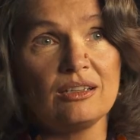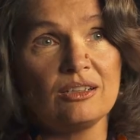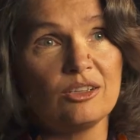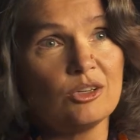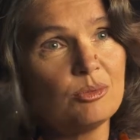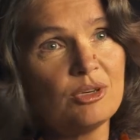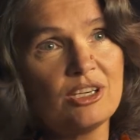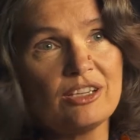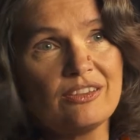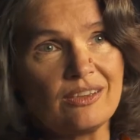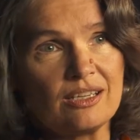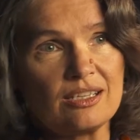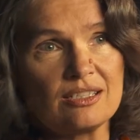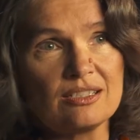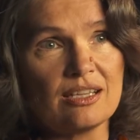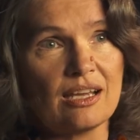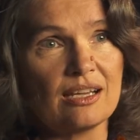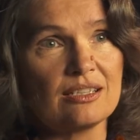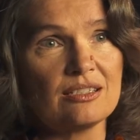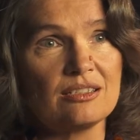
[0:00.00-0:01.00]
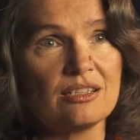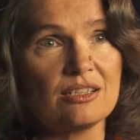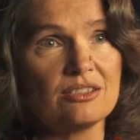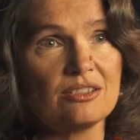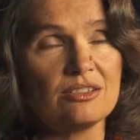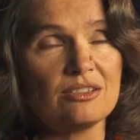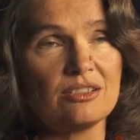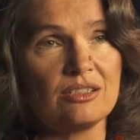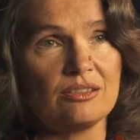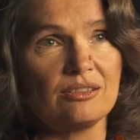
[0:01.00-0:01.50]
Nobody thinks that's
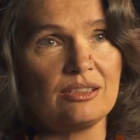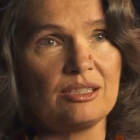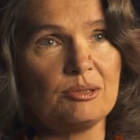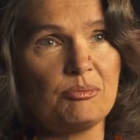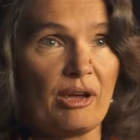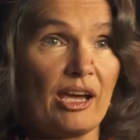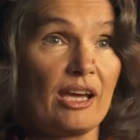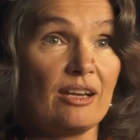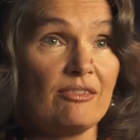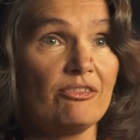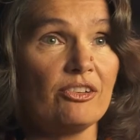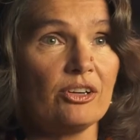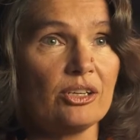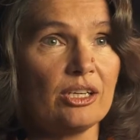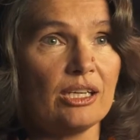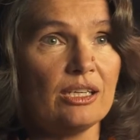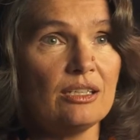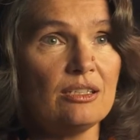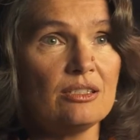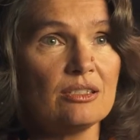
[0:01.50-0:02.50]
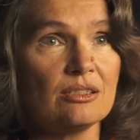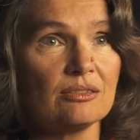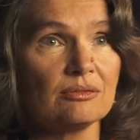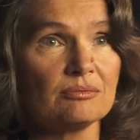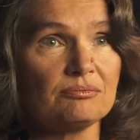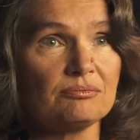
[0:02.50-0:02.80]
necessarily bad for kids.